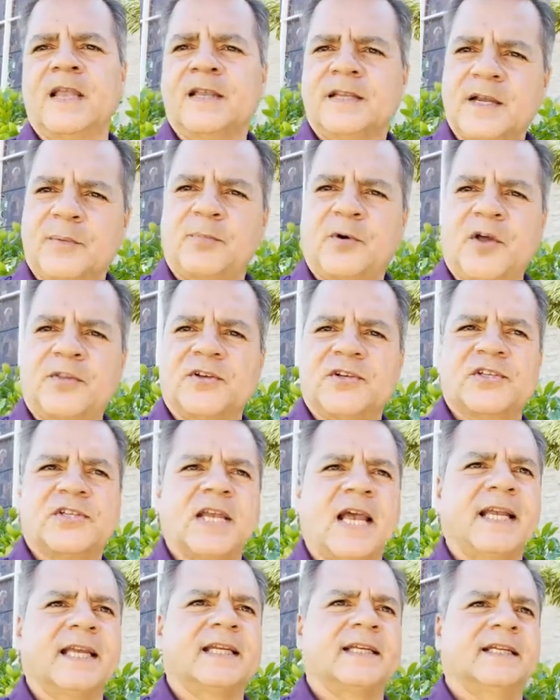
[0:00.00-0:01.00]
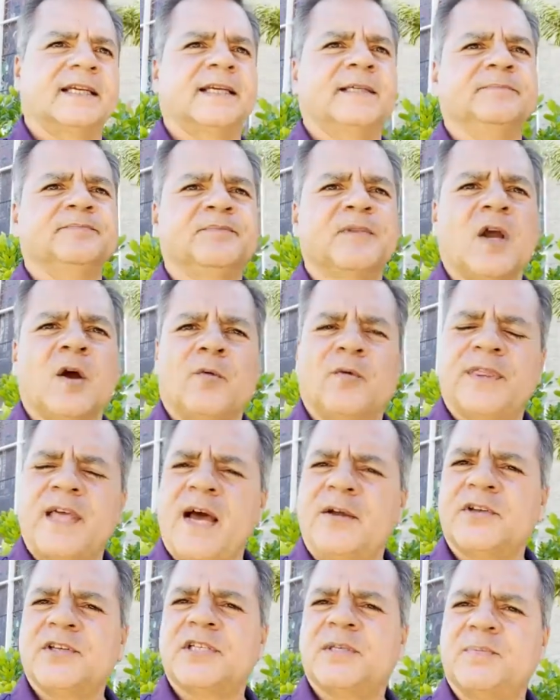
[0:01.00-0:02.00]
Now, brothers, secondly,
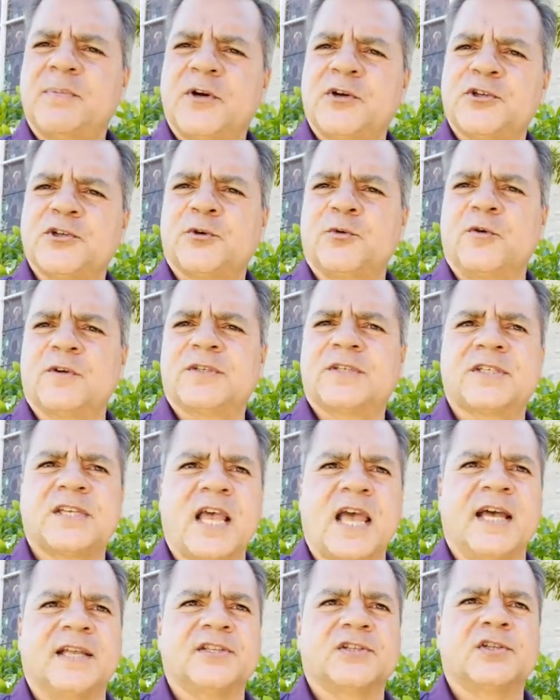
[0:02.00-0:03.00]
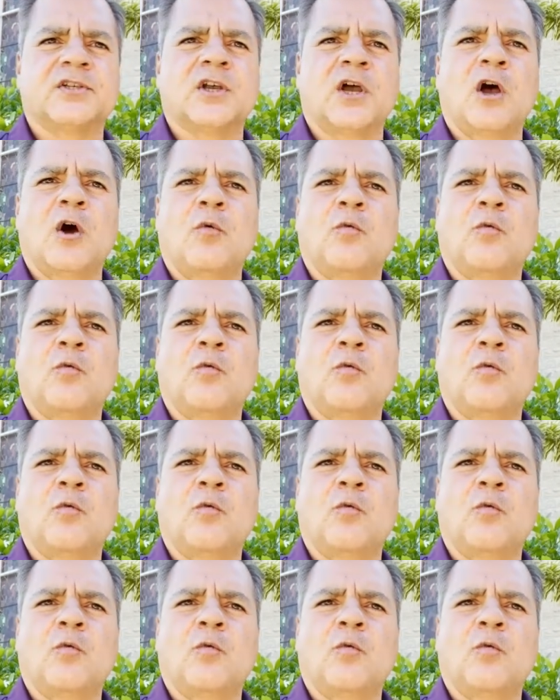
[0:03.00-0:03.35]
without a spiritual sense,